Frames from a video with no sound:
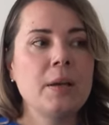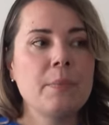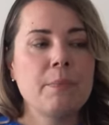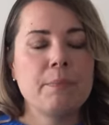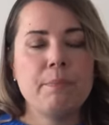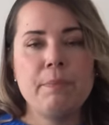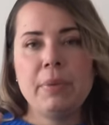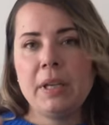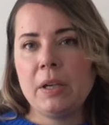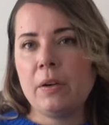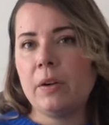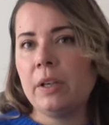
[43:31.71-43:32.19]

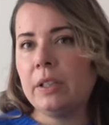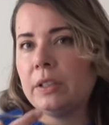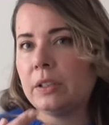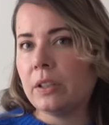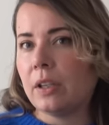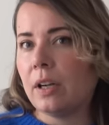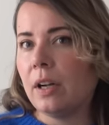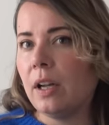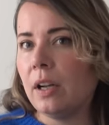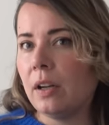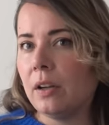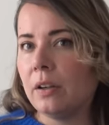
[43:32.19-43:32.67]
beyond
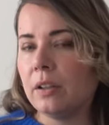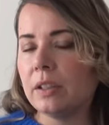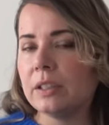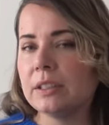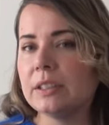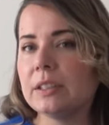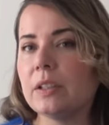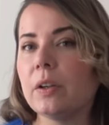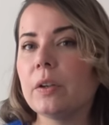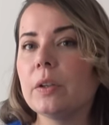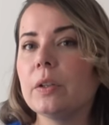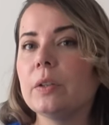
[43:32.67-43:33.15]
color,
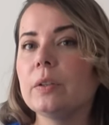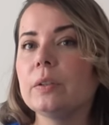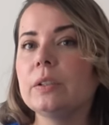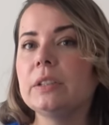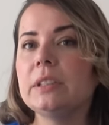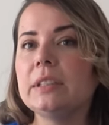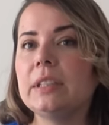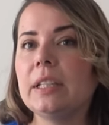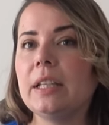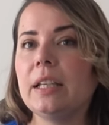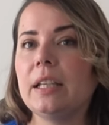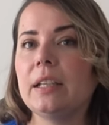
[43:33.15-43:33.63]
so you
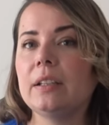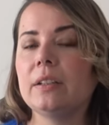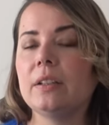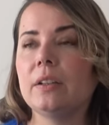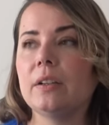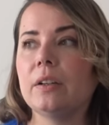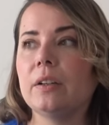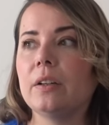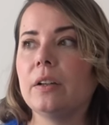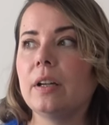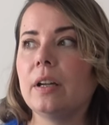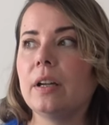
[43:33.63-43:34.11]
see
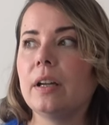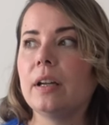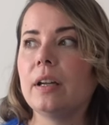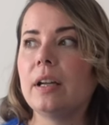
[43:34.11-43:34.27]
the